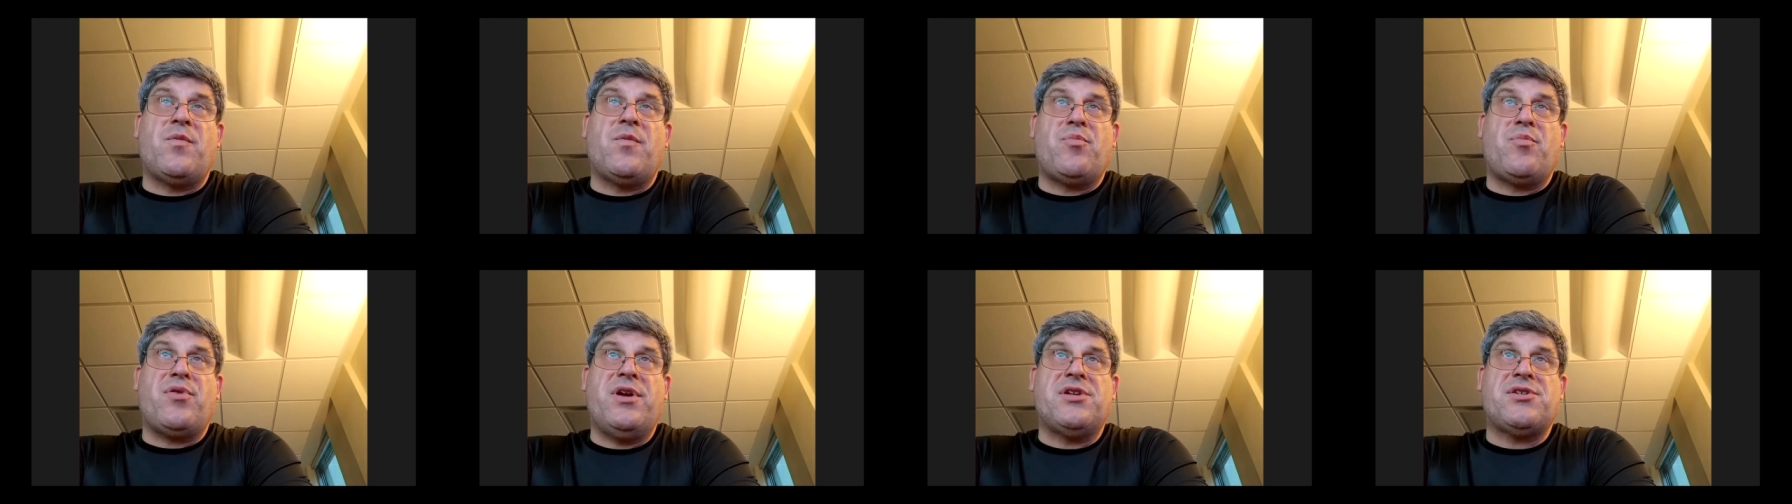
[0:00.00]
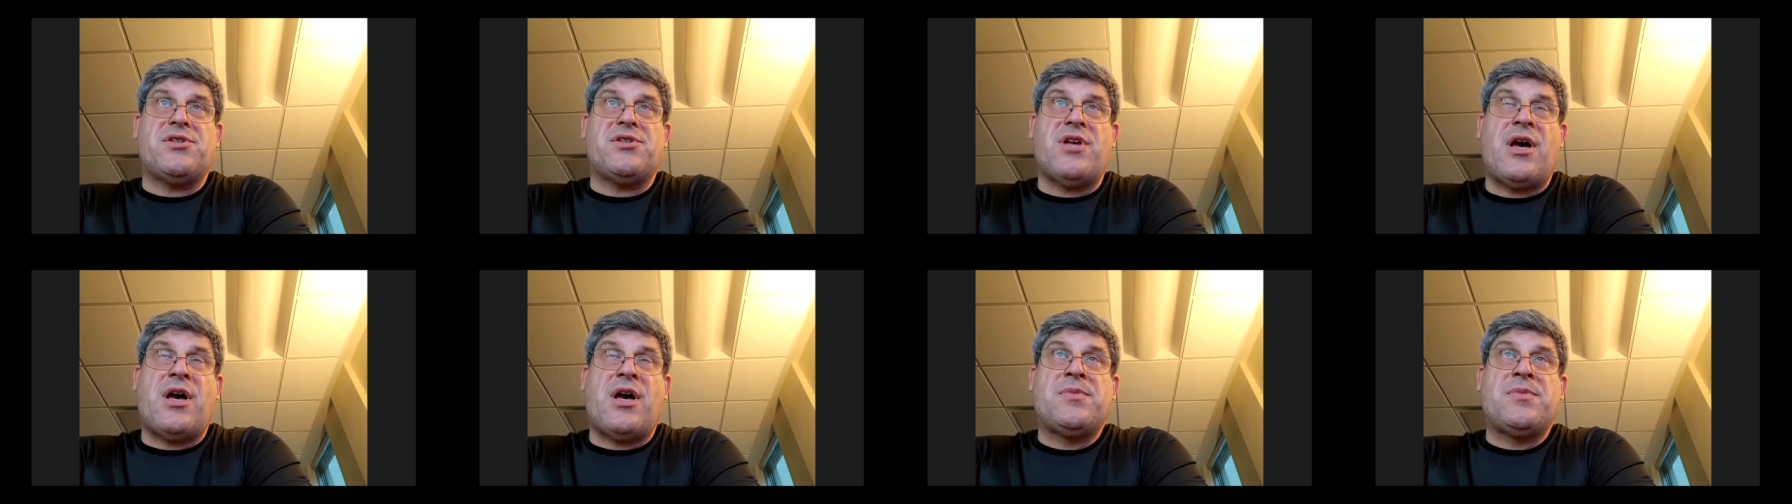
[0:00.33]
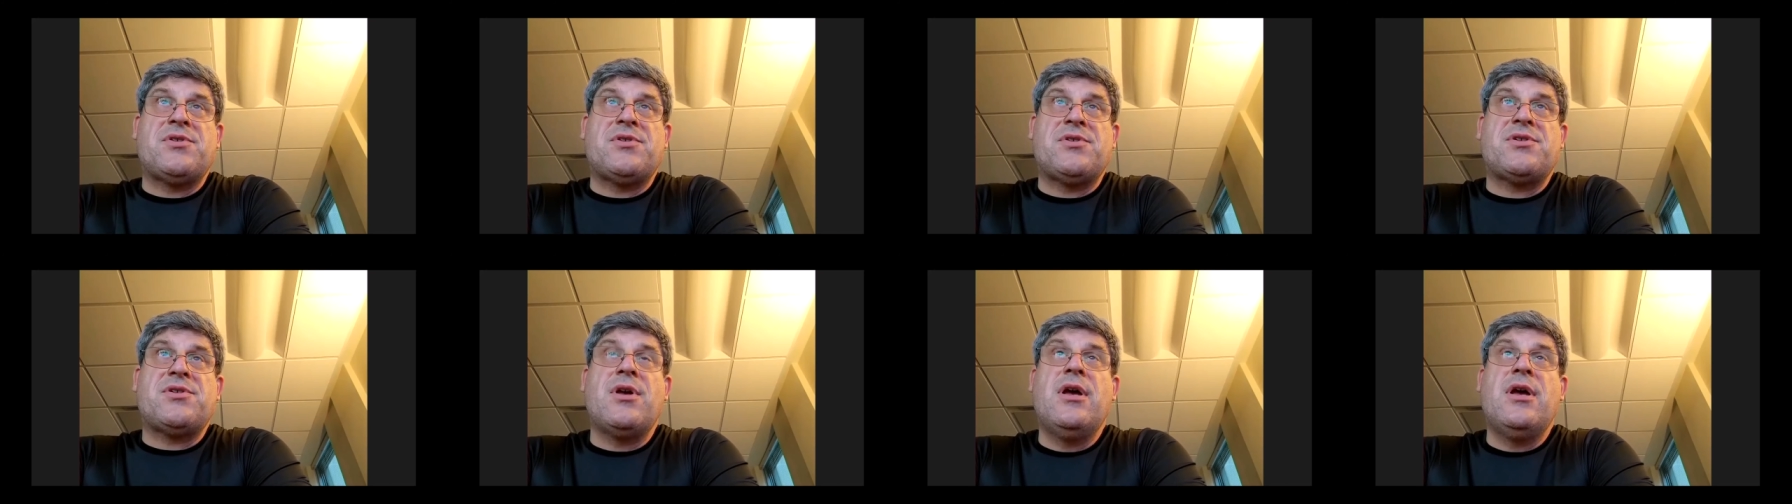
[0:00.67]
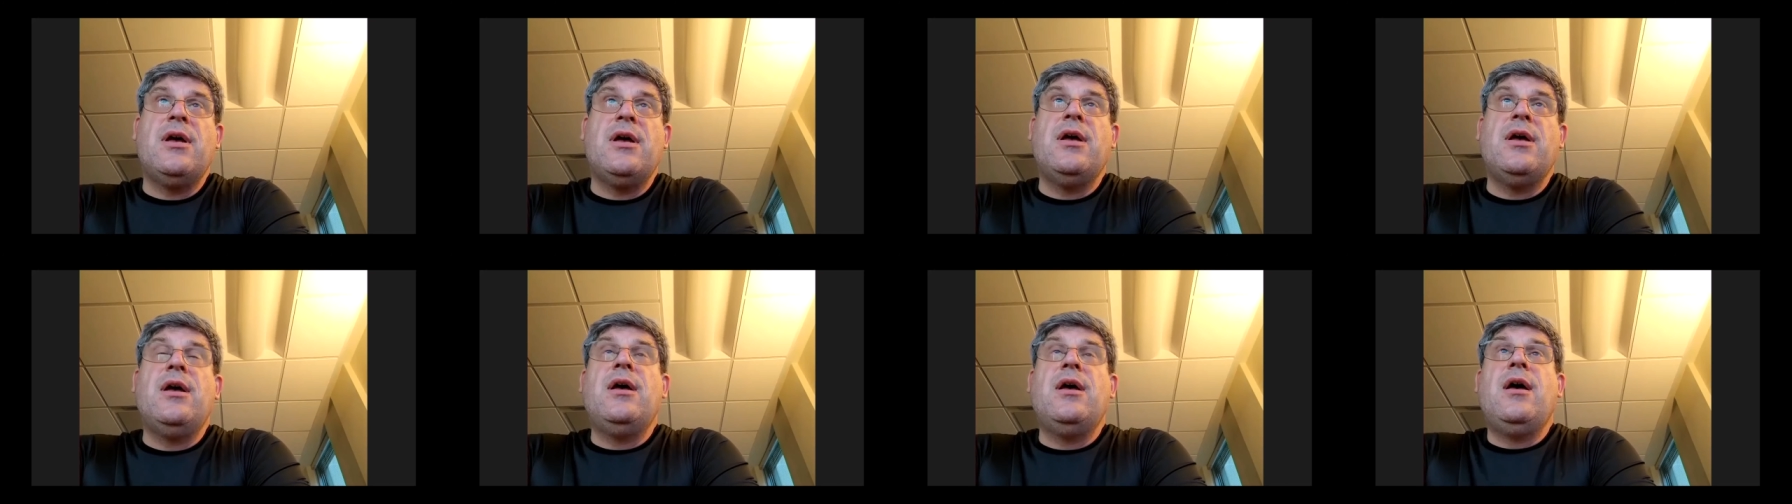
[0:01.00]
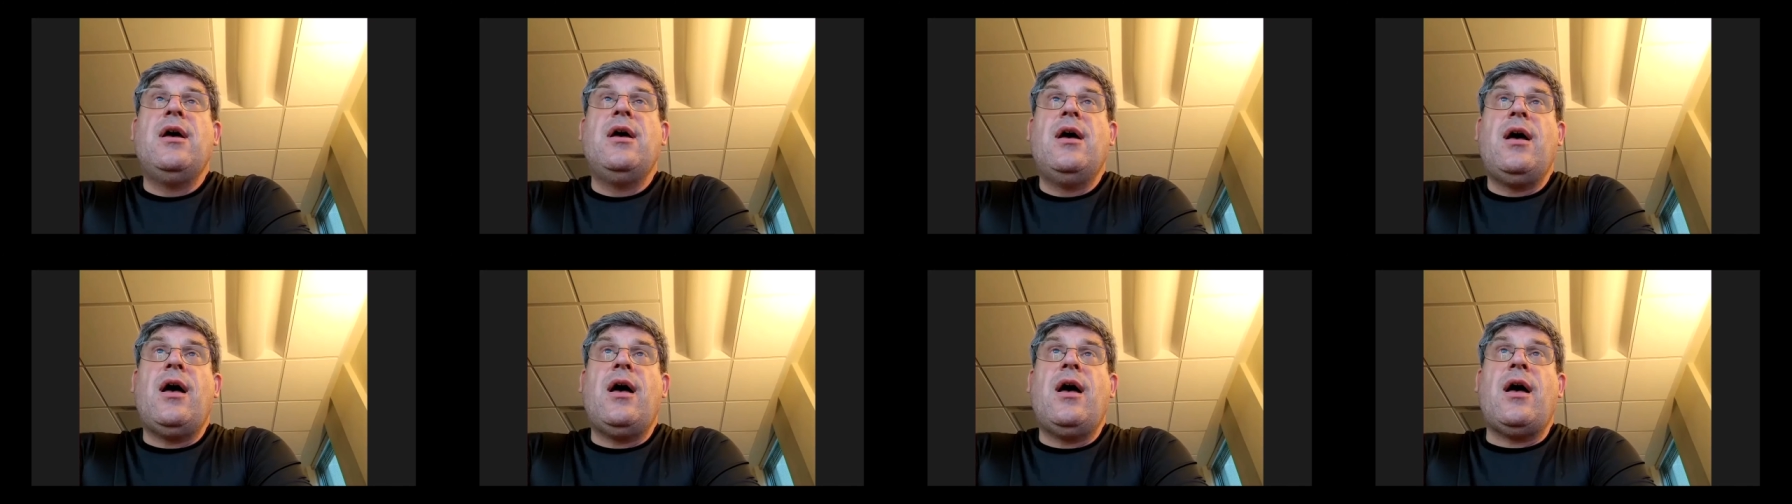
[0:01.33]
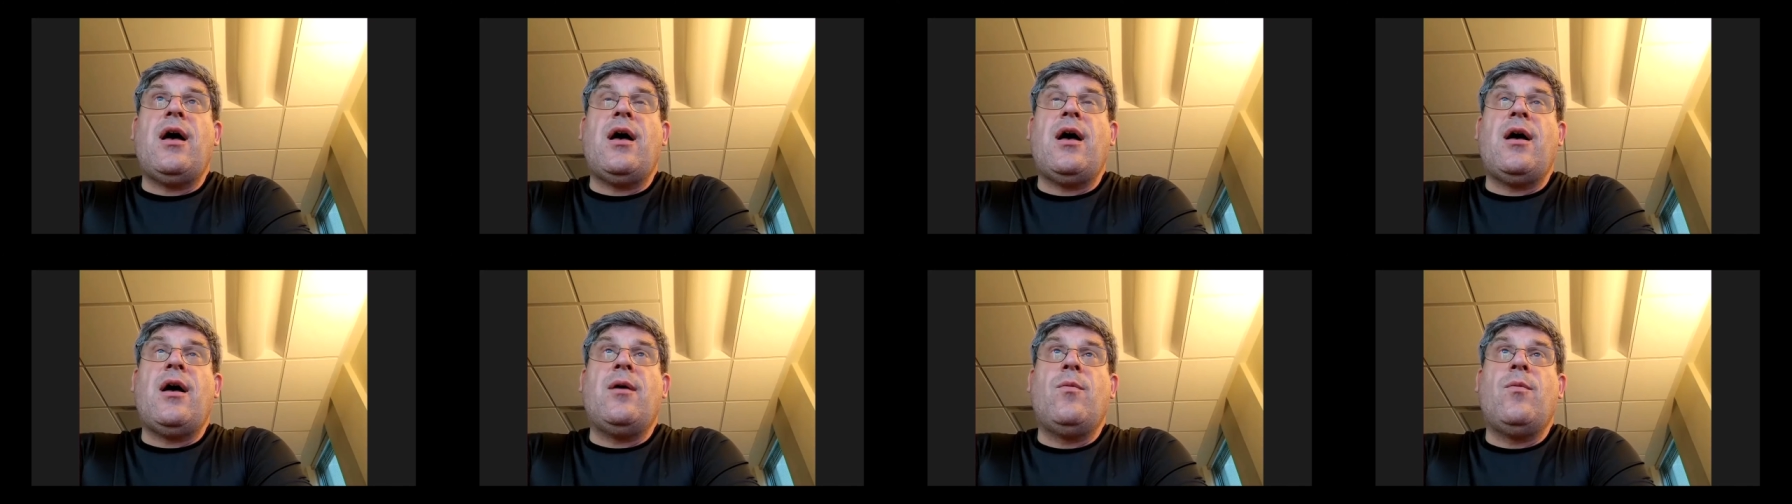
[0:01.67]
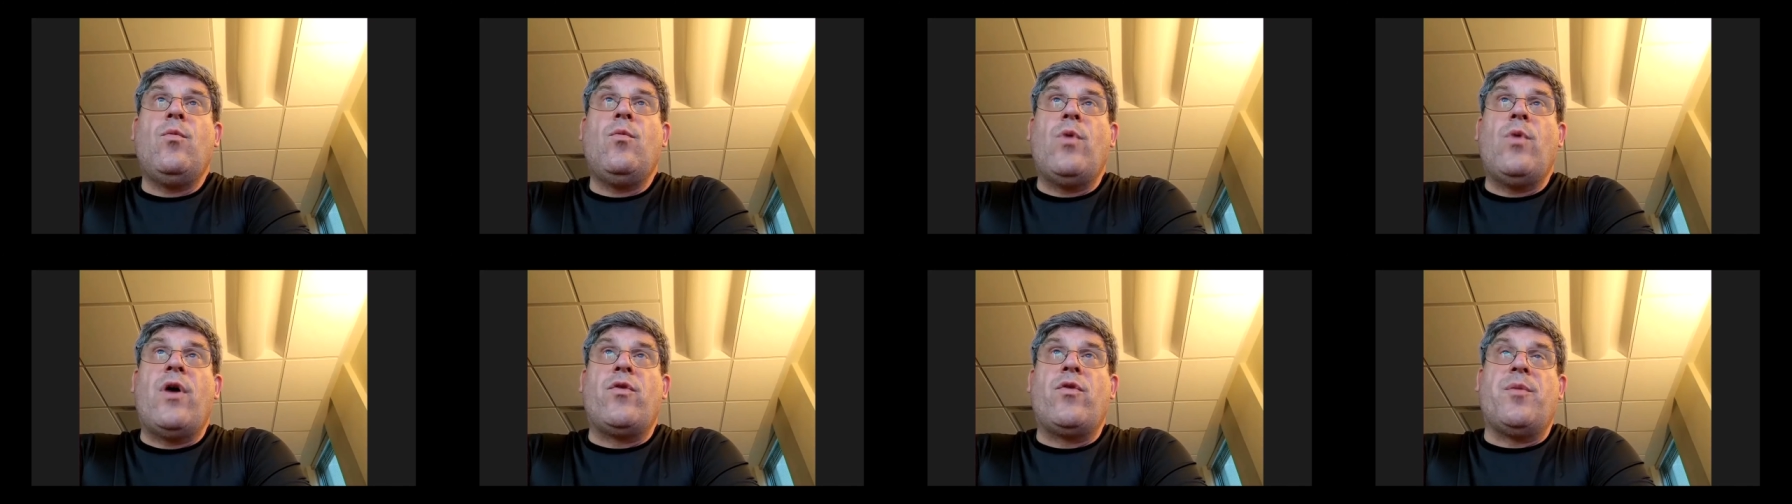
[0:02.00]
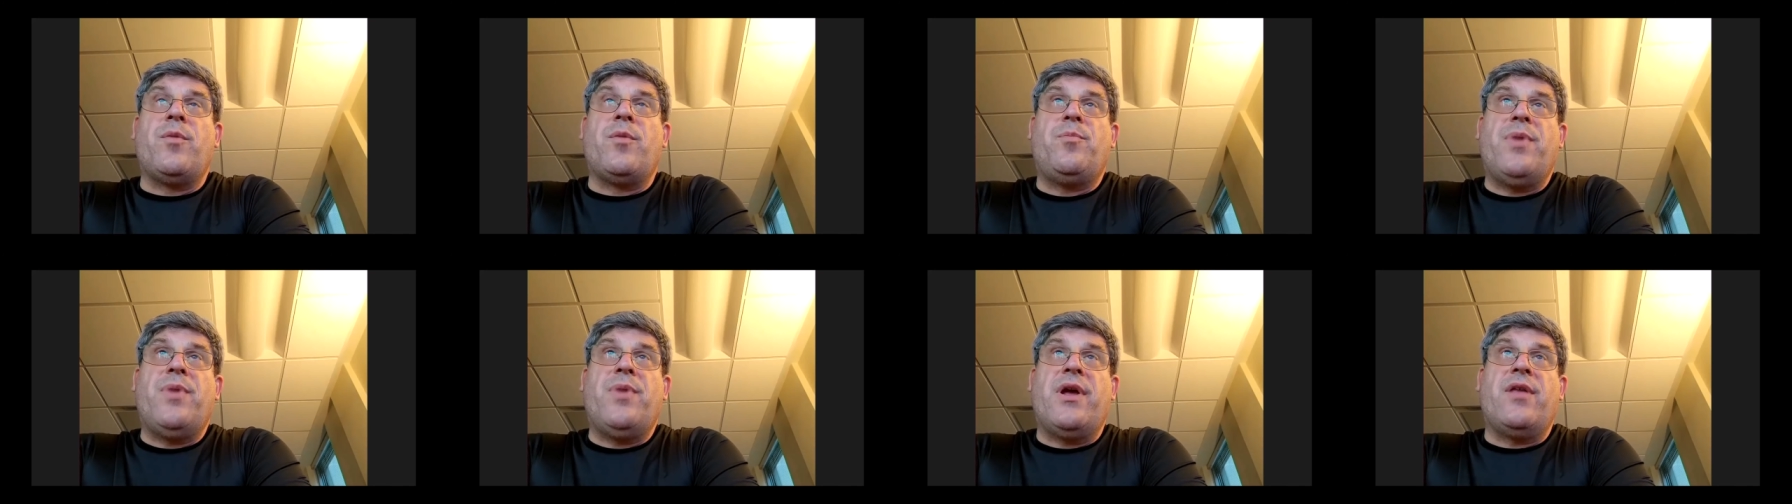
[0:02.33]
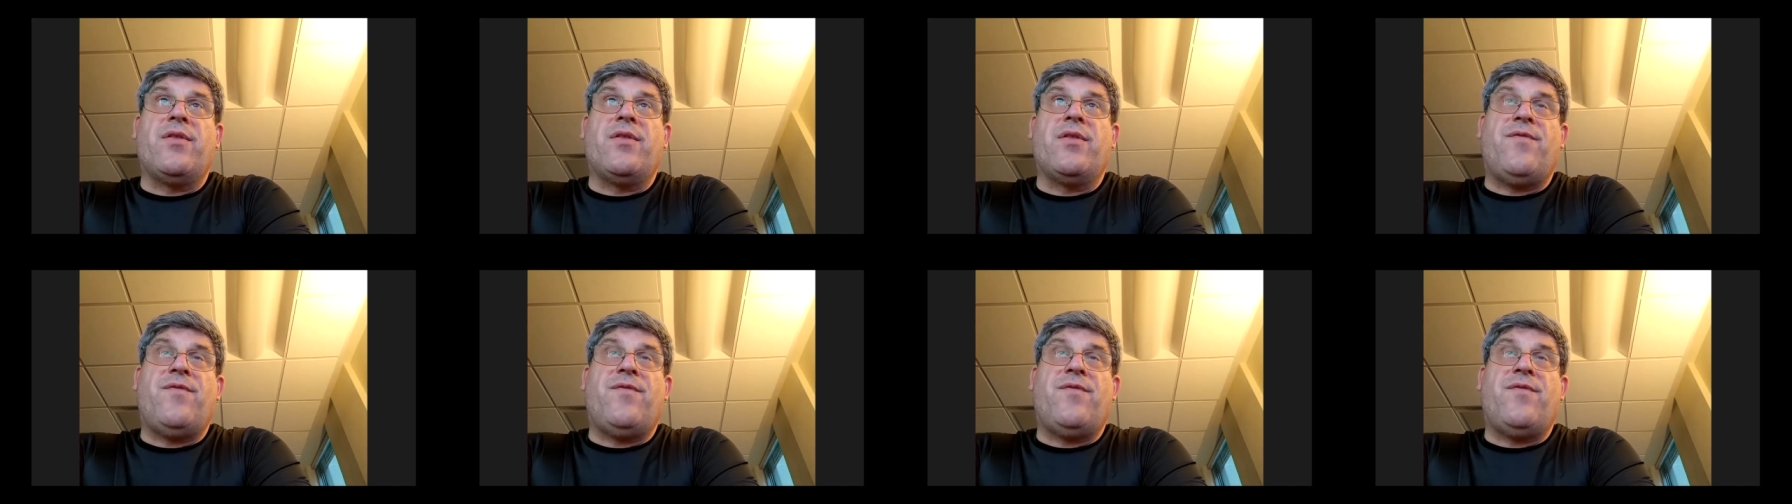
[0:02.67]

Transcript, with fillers: the precepts, uh, whether it be the